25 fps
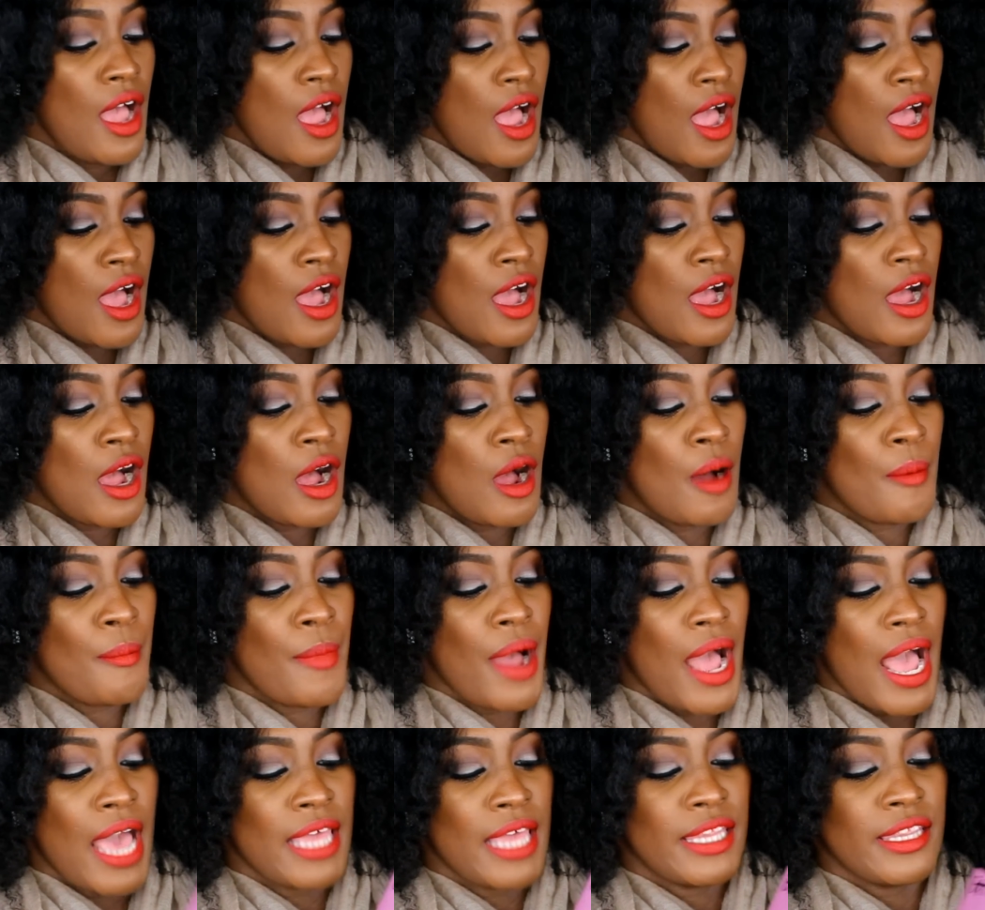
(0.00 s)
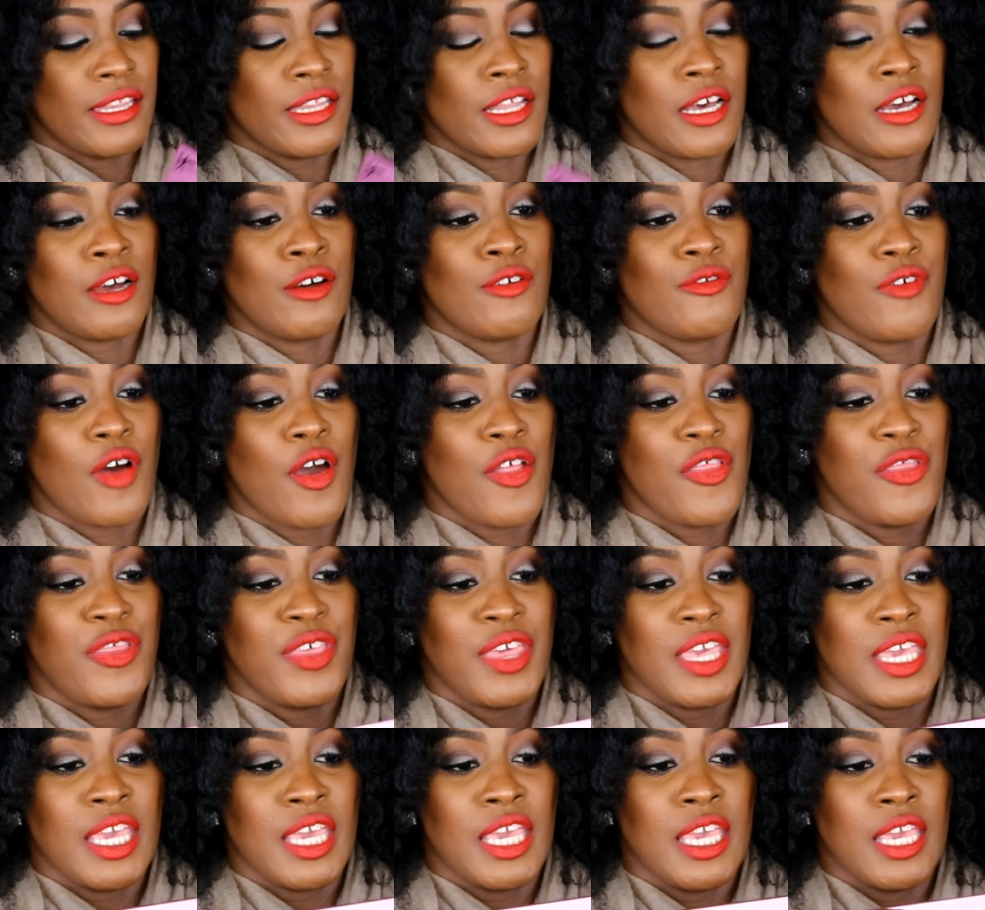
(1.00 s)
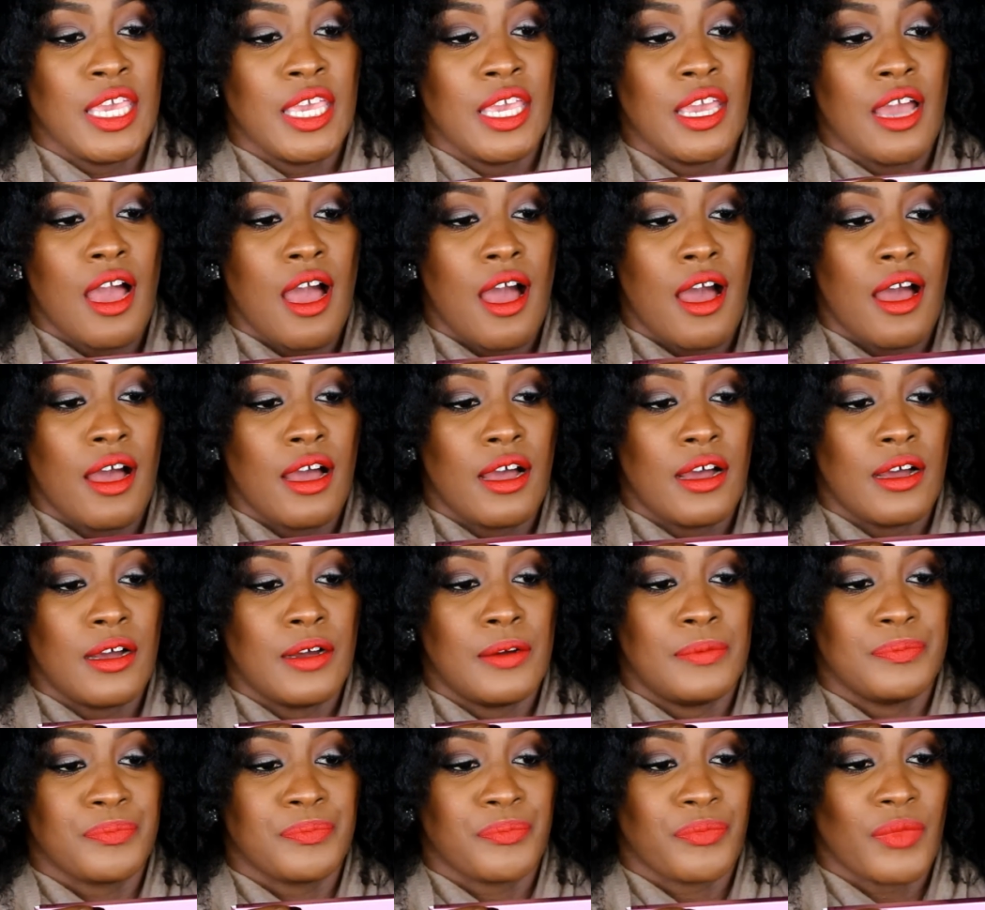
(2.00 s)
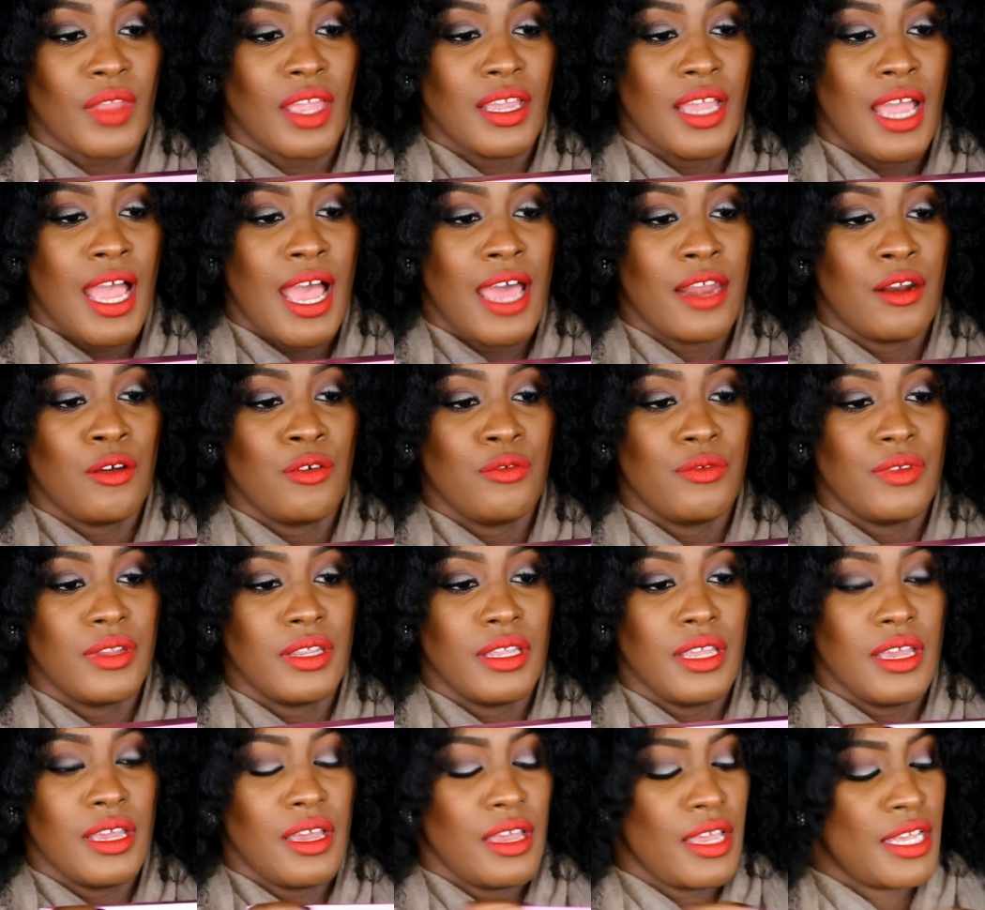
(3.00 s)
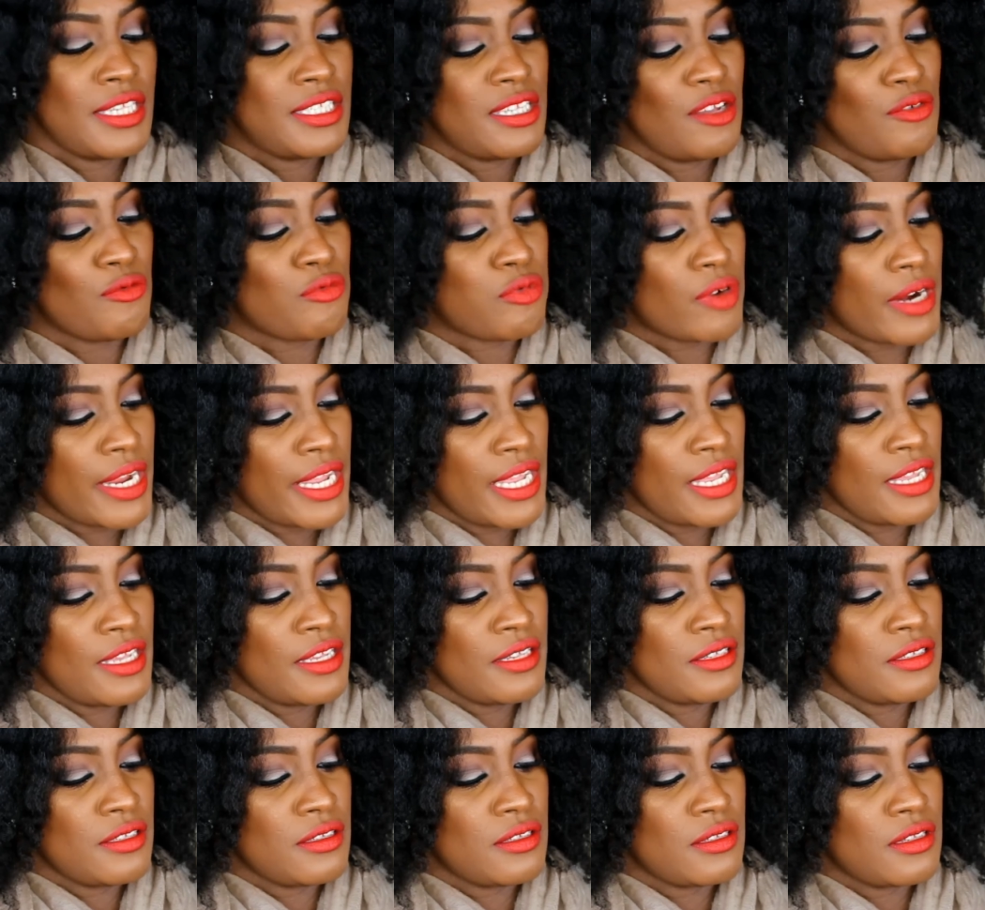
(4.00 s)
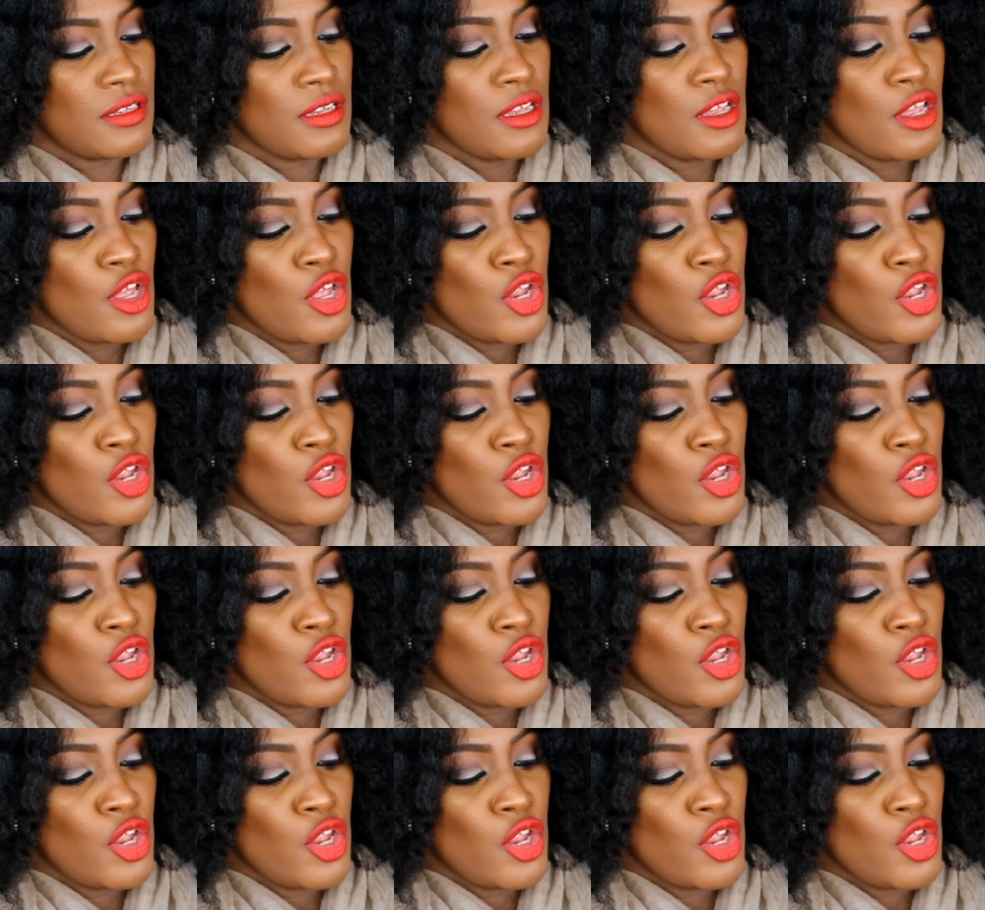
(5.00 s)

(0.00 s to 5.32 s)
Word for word: Um, I love the, um, I don't, yeah, is it raised?